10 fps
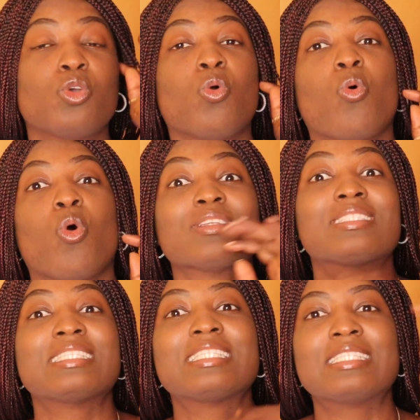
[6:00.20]
ago or
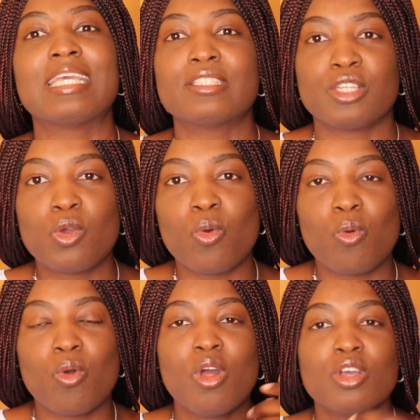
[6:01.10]
6 years
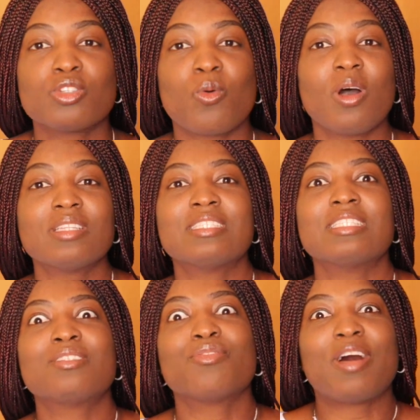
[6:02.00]
ago. So once
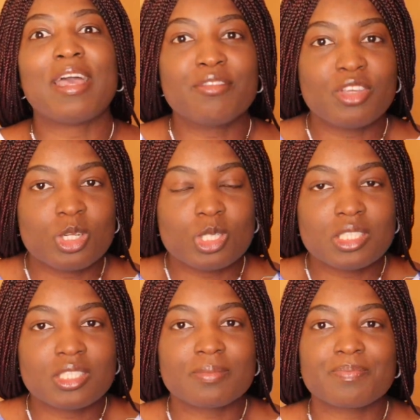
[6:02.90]
it's 5
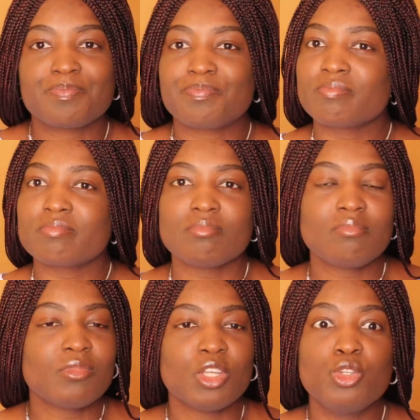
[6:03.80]
years,
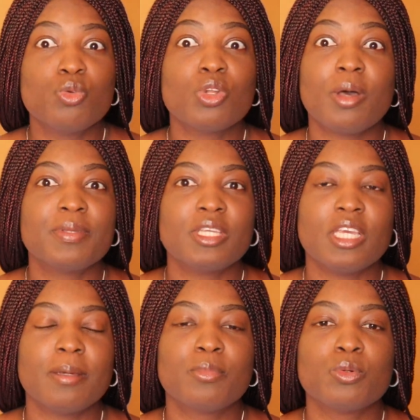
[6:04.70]
you will not
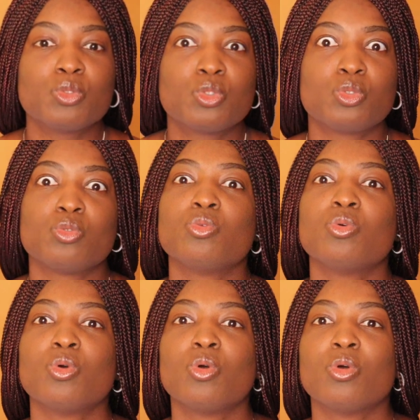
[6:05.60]
be able to
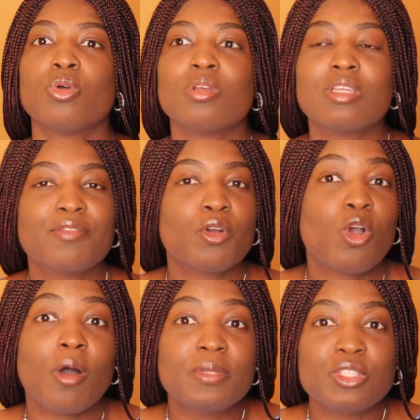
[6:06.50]
even
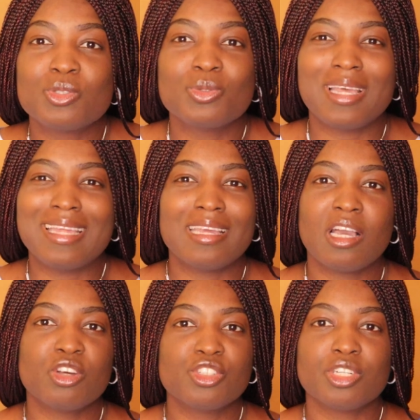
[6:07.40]
come into any
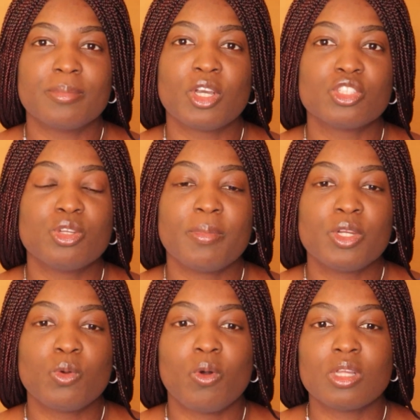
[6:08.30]
country because
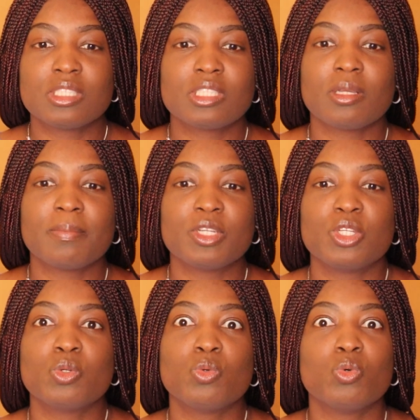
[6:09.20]
nobody wants
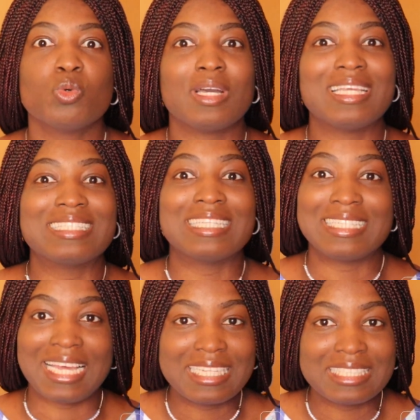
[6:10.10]
somebody who is
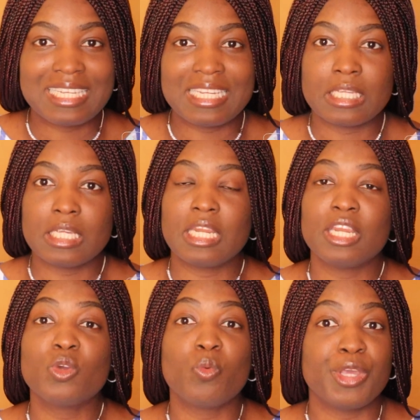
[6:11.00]
indicted in
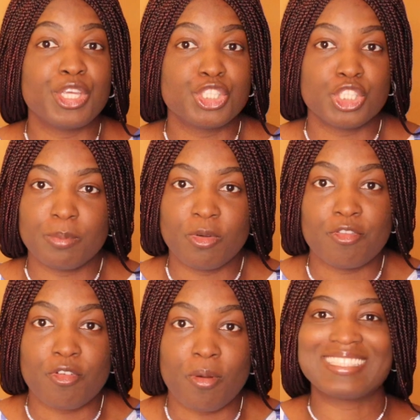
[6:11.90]
any way, shape or
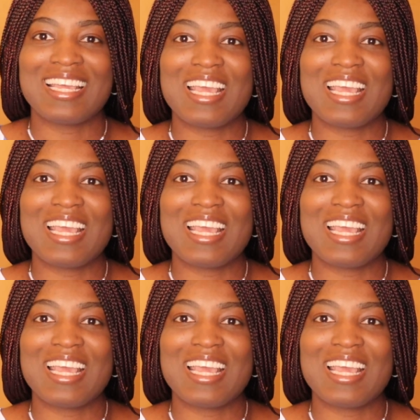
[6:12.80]
form.